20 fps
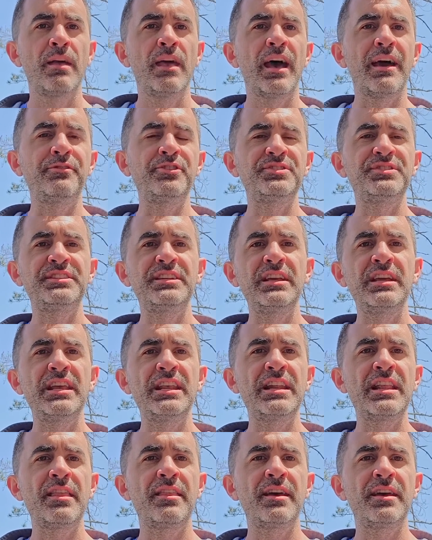have you
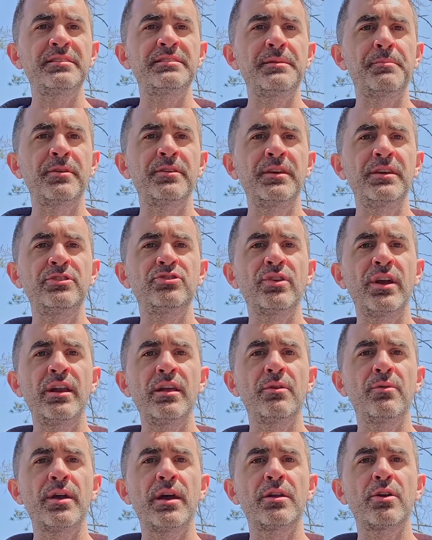seen that typically
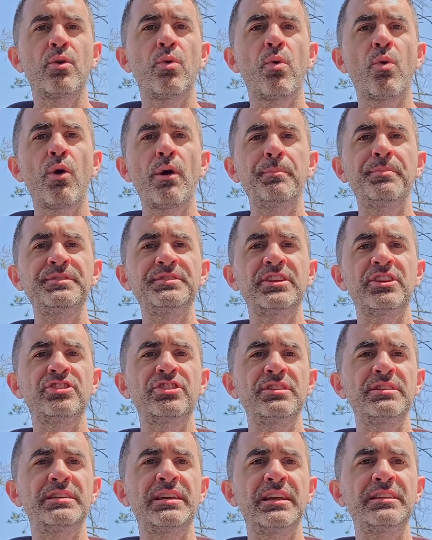trading around a core
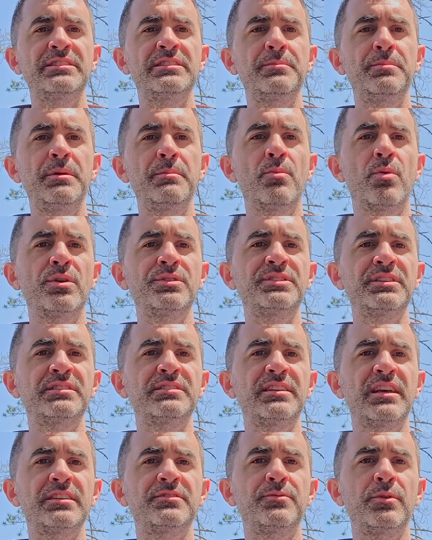position tends to be more
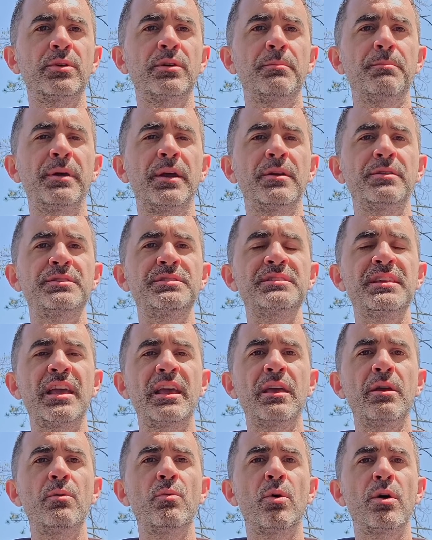successful compared to
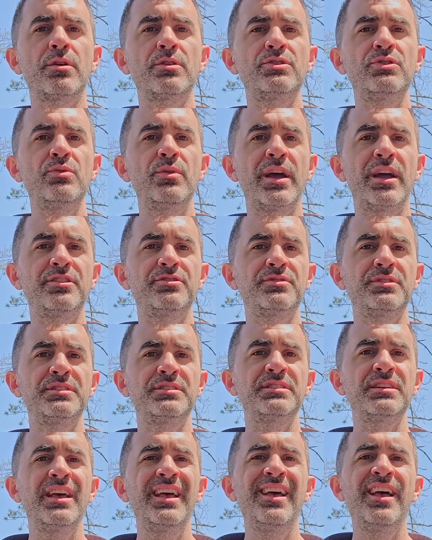taking one or two
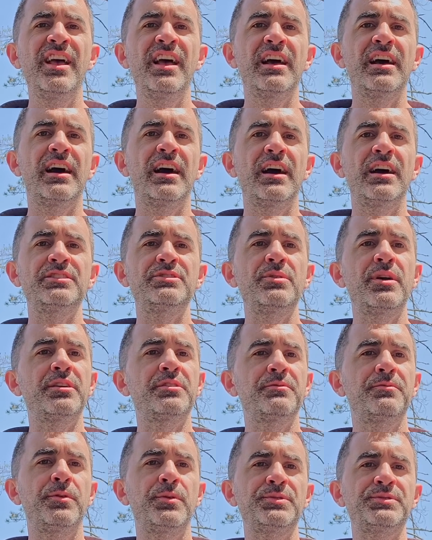entries uh, to
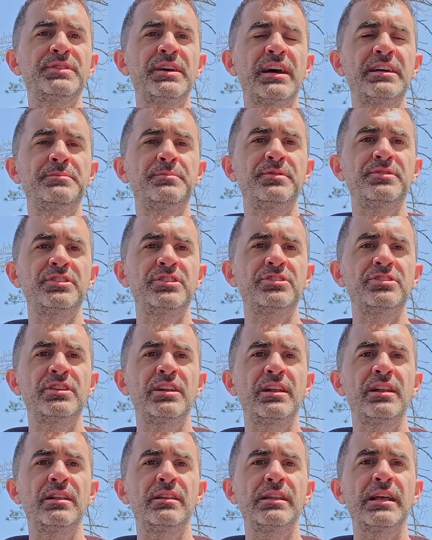enter full size position
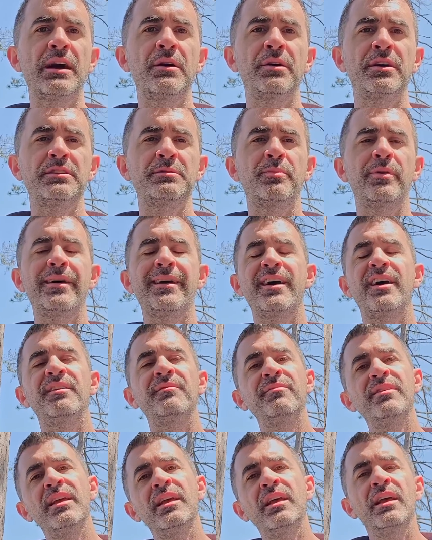and allowing it to play out?
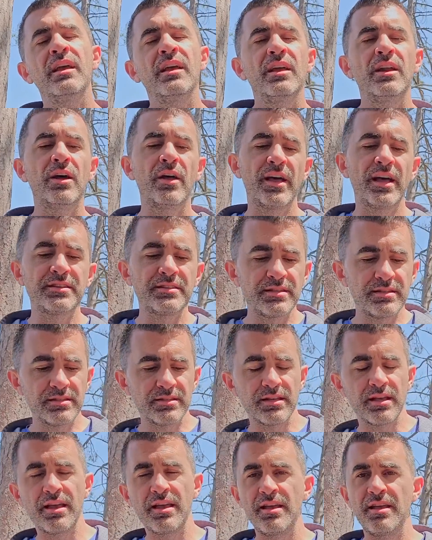You know, that's
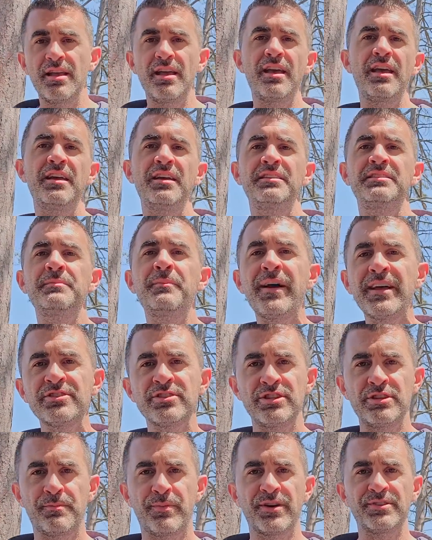it depends
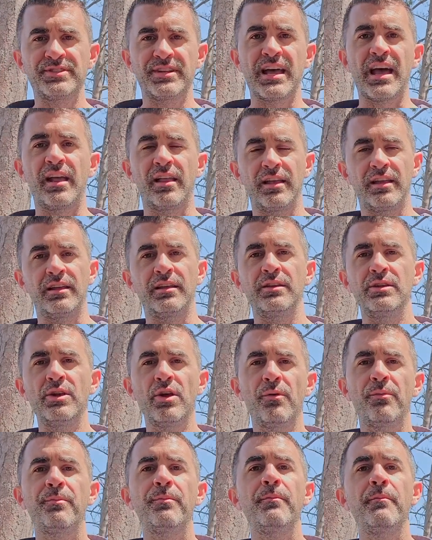on your personality. You
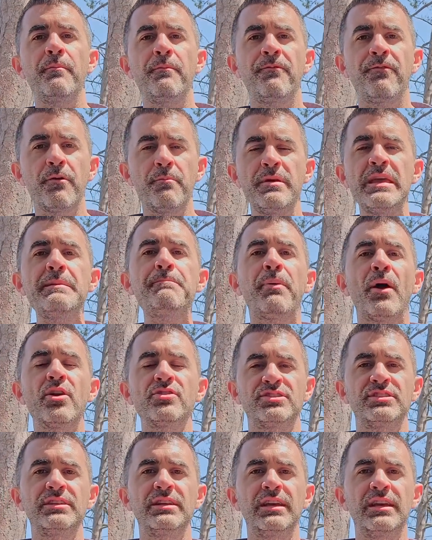know, for me
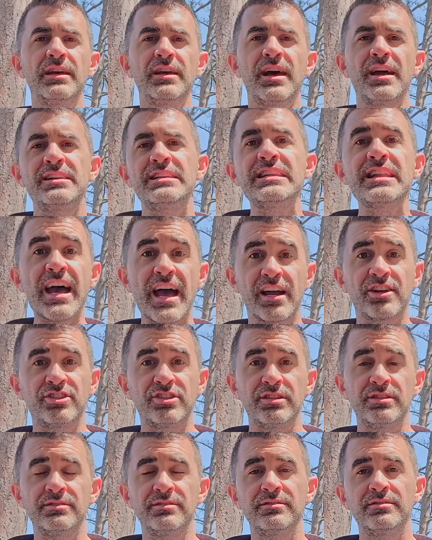personally, I need
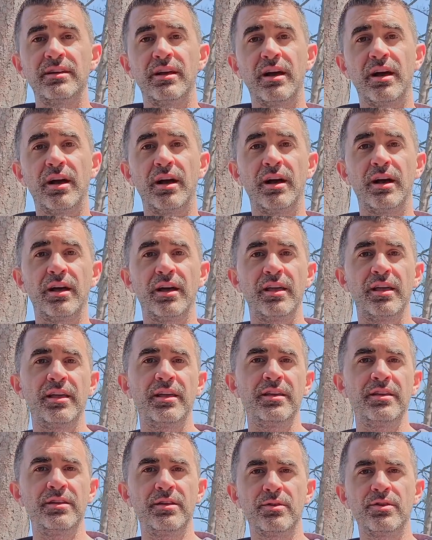action. Uh,
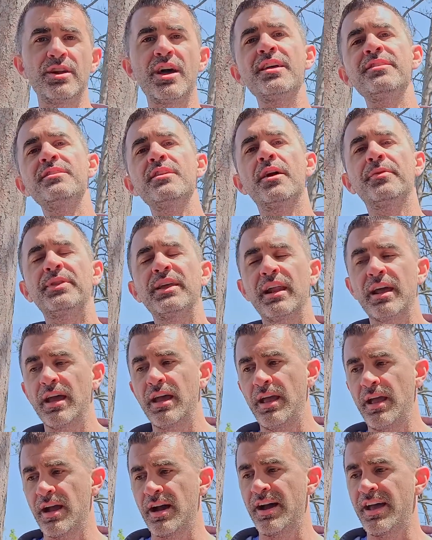you know, not not that
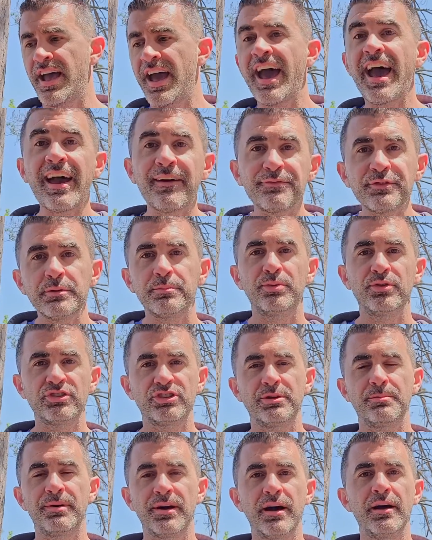I I have to push
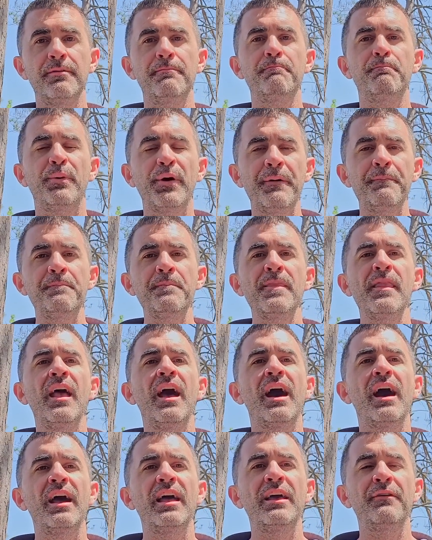a button, but
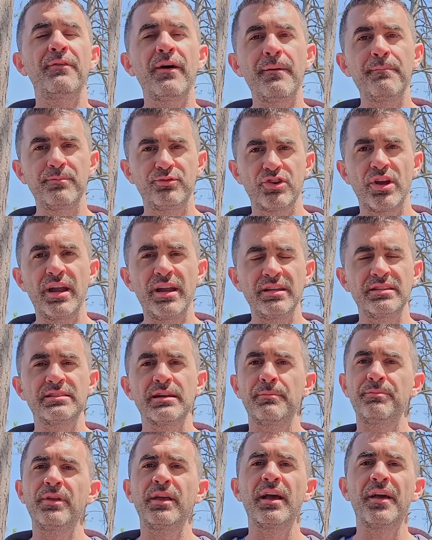if I'm trading
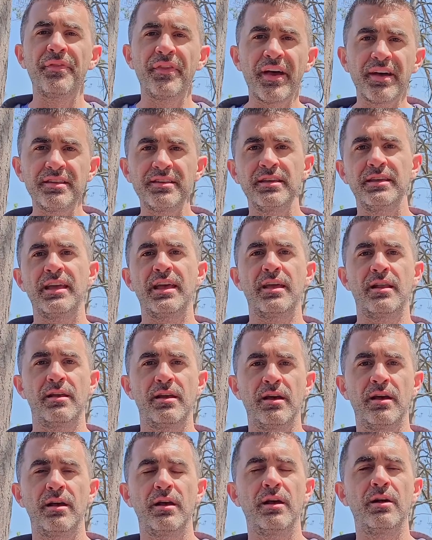something, I'd like to get a,
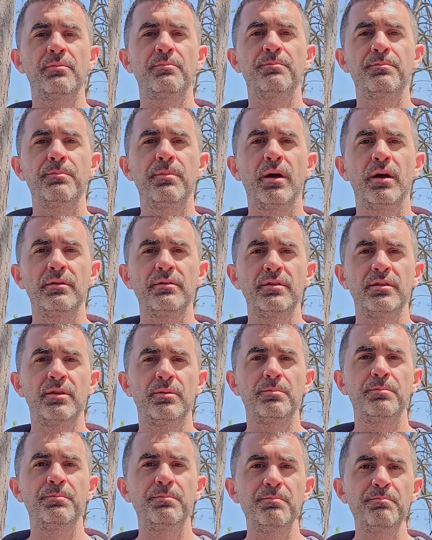a, a you
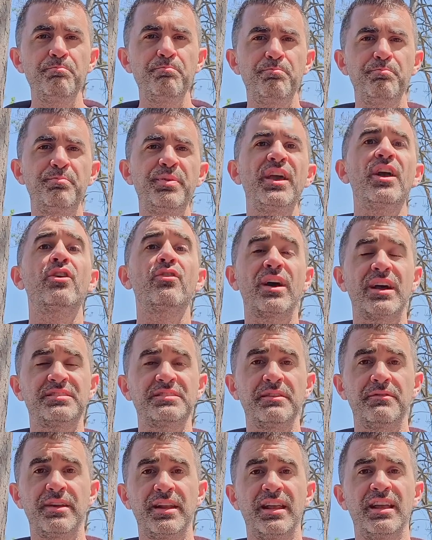know be
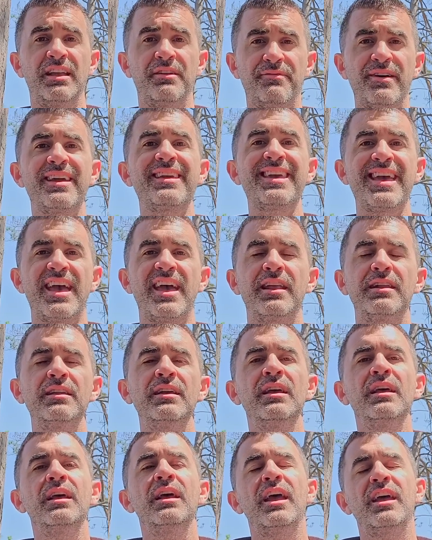aggressive in it if I can.
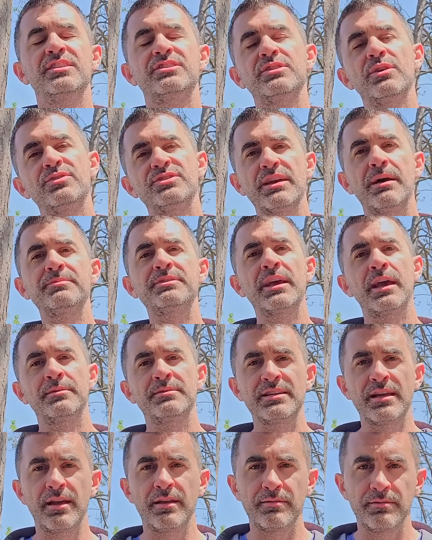And so
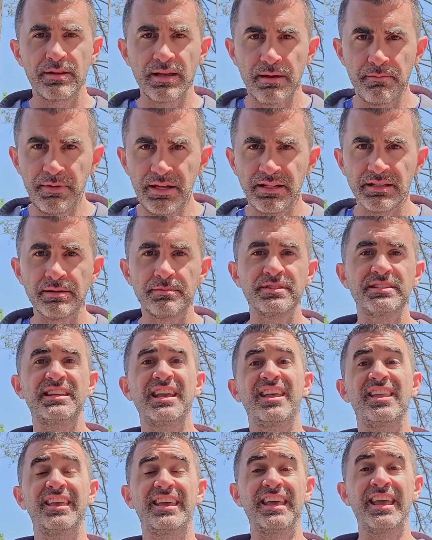sometimes that that means I'm
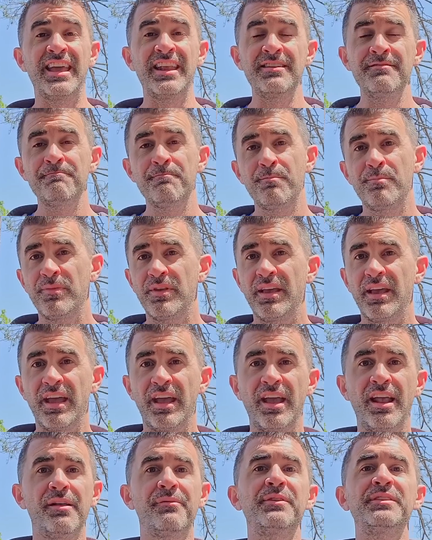scaling in,
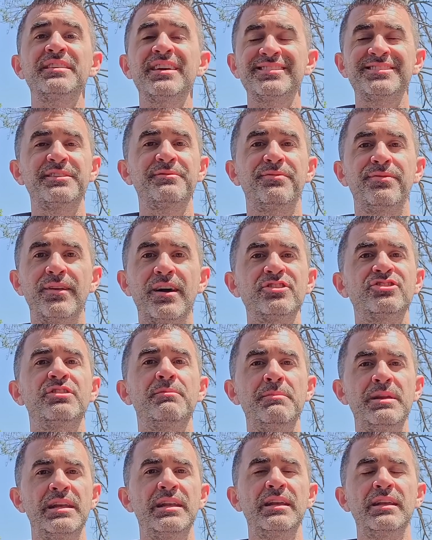and if it doesn't flush
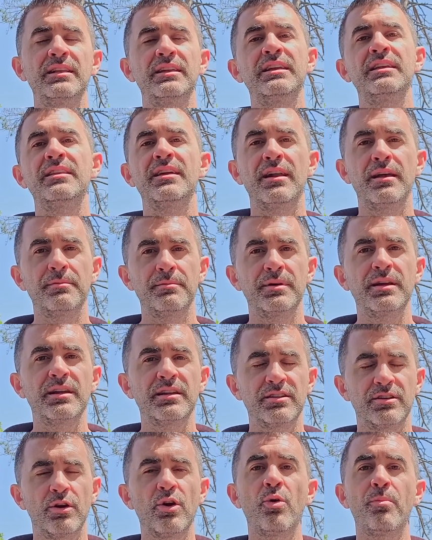immediately, then I'm going
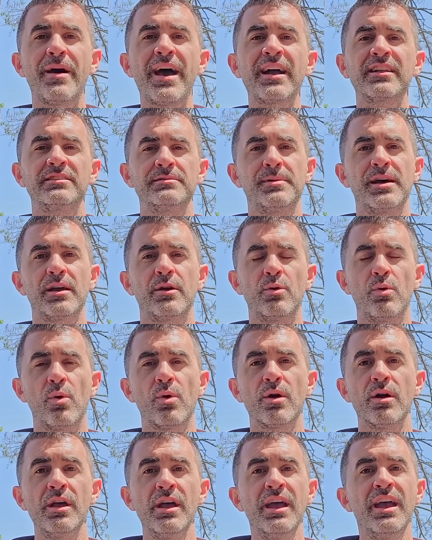to go back to my
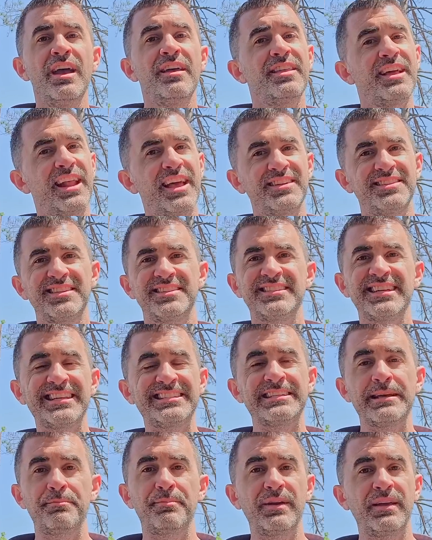core. Then as it
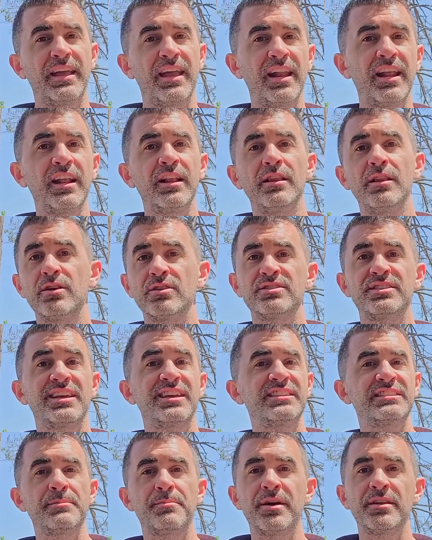sets up again and it looks like
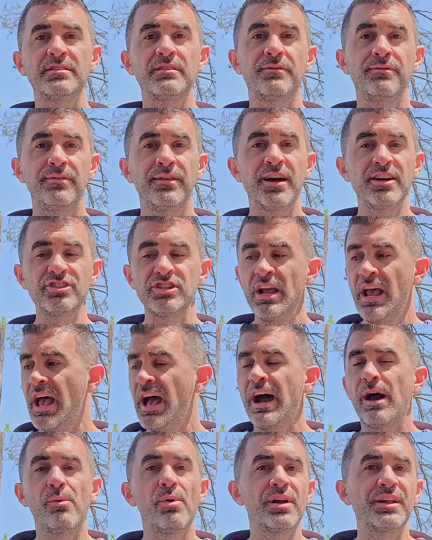it's about to flush,
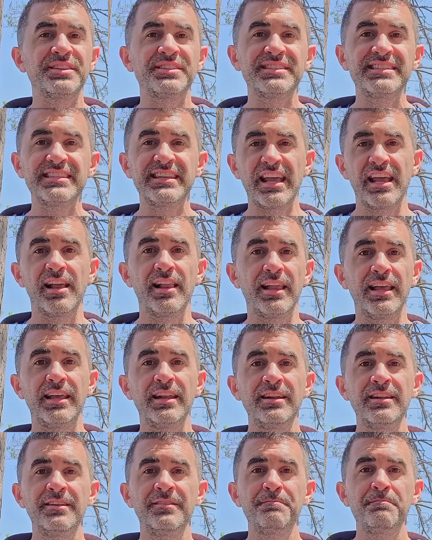I want to scale
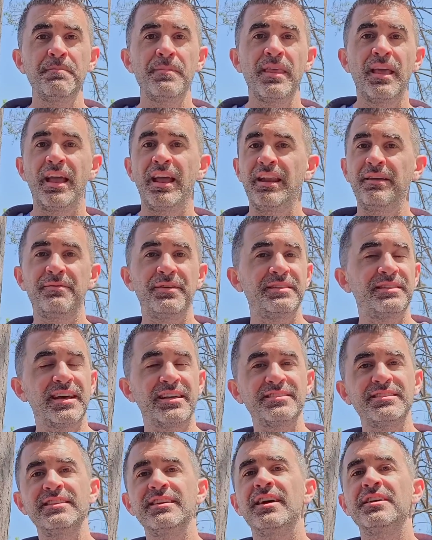in. And if it doesn't,